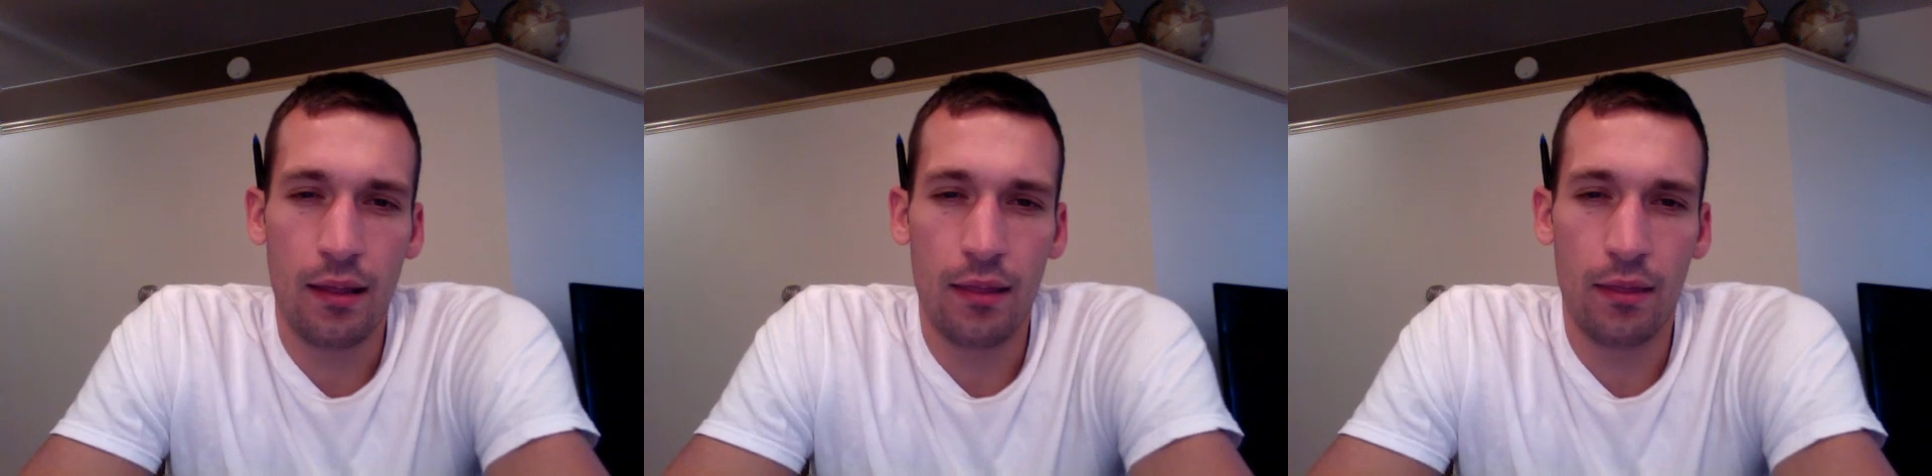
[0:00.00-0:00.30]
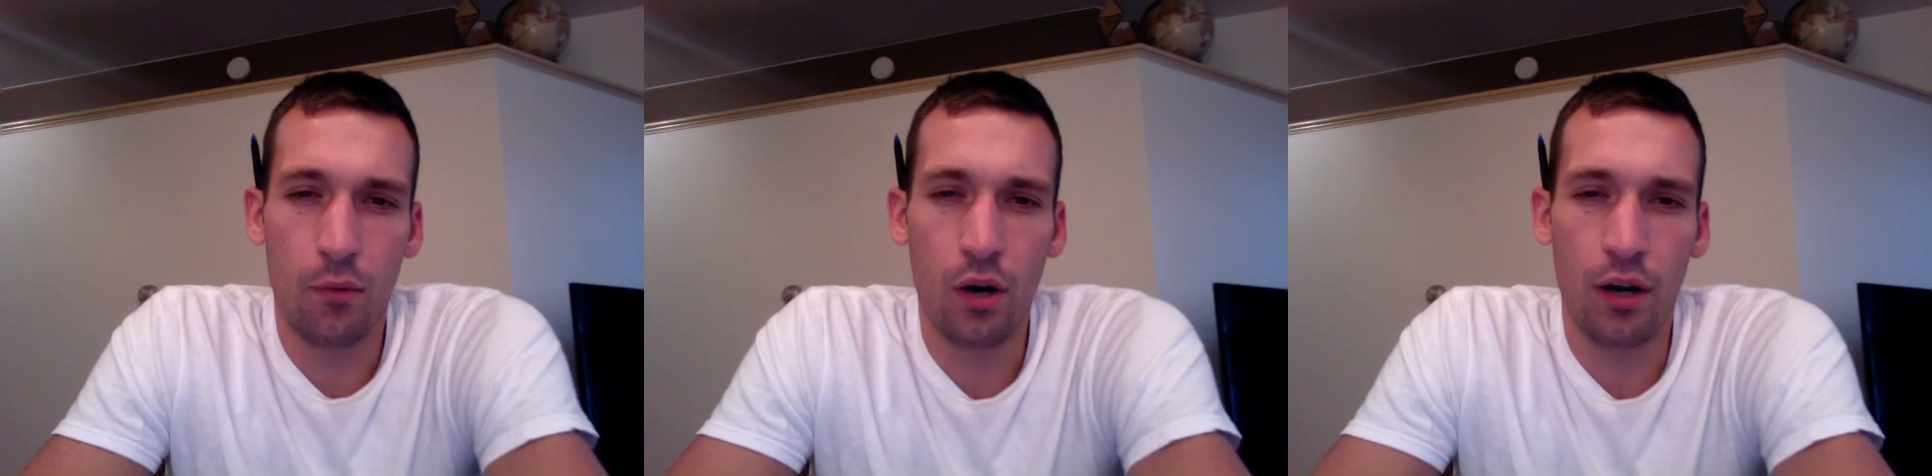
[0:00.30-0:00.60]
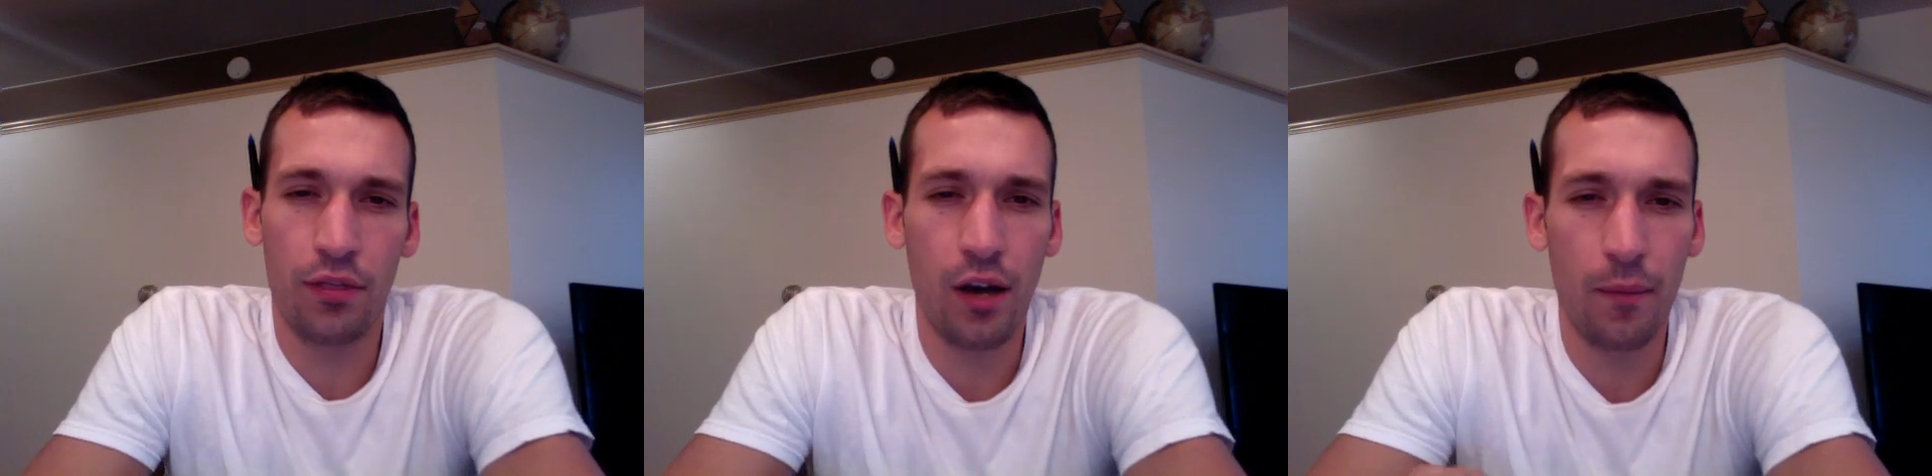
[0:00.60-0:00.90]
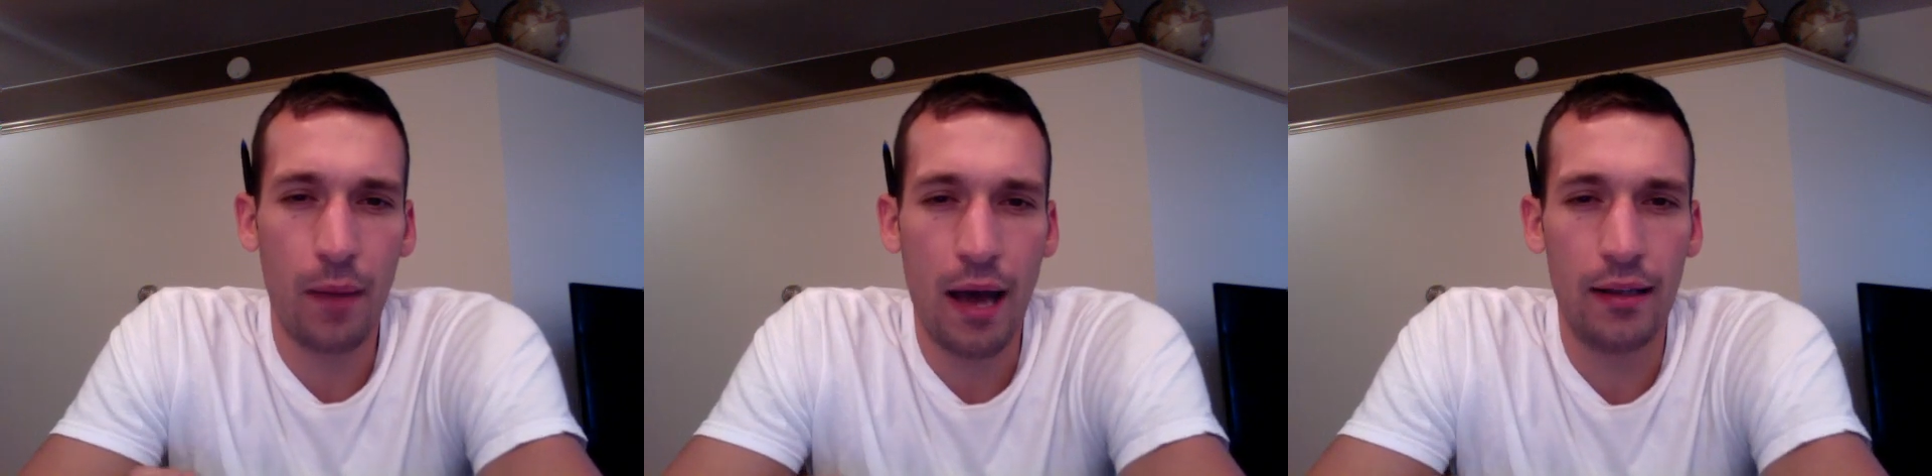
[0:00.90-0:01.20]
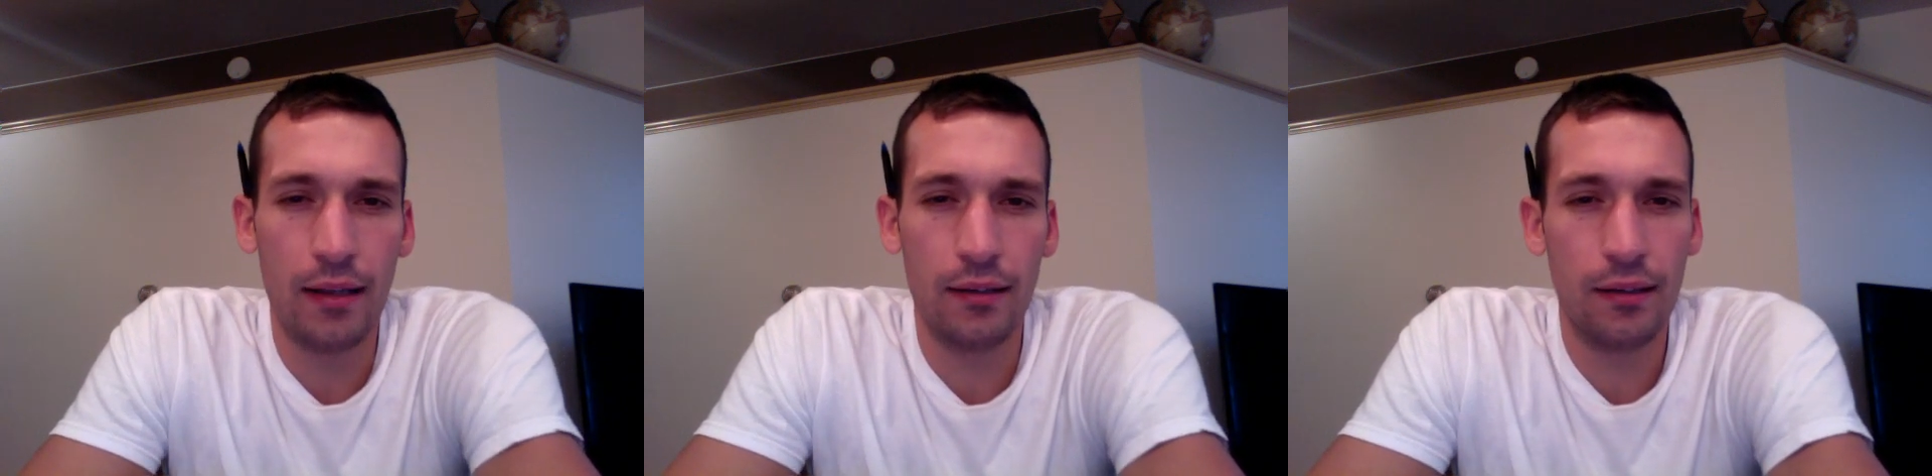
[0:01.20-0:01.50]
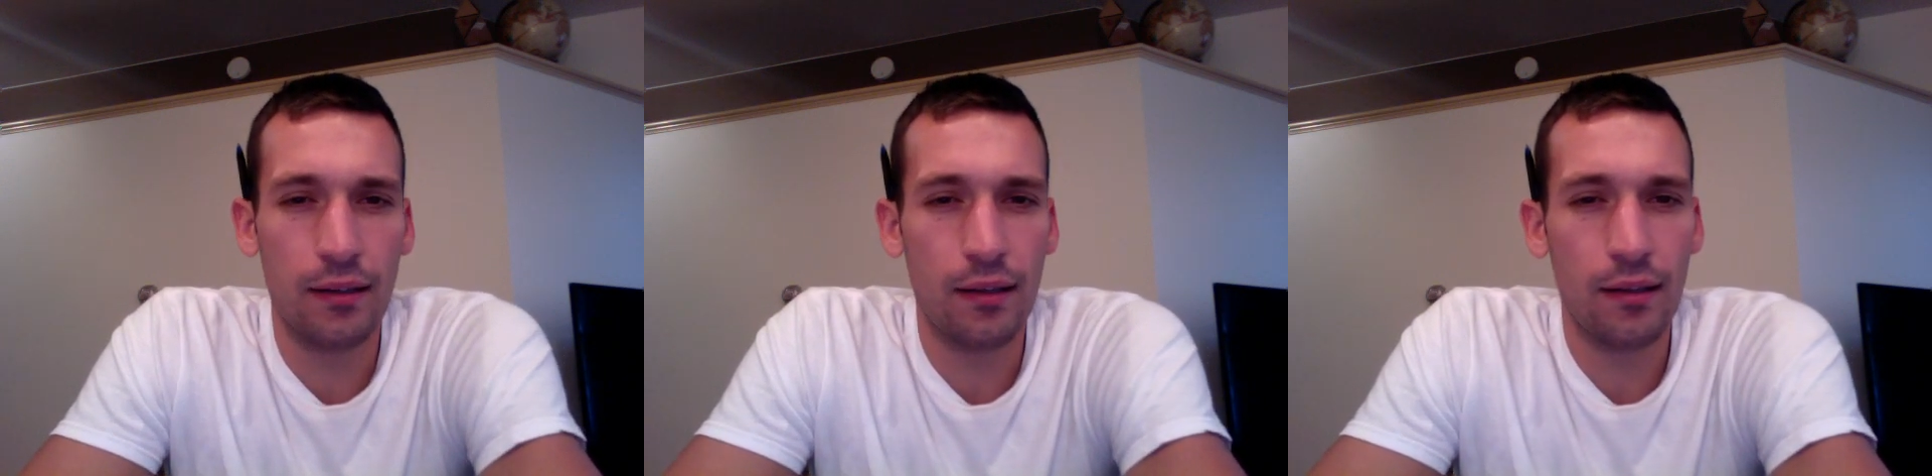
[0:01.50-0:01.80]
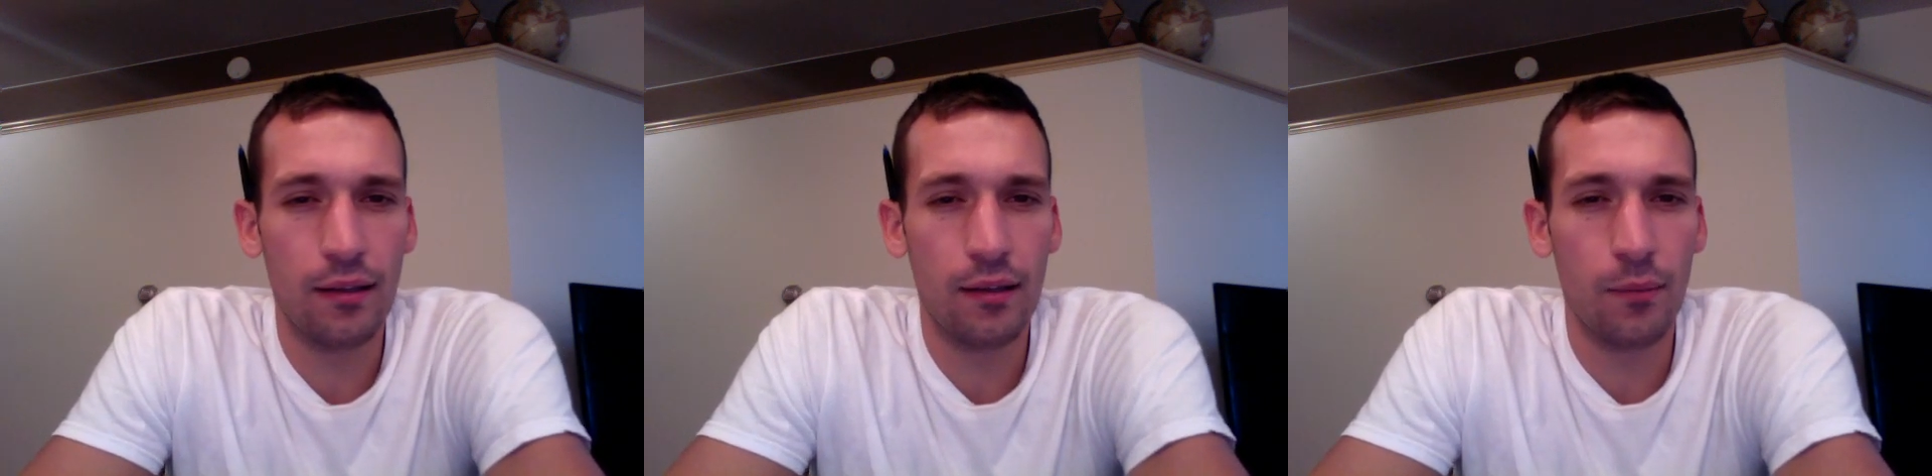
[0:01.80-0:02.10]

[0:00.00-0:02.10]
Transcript: the more I thought about it, the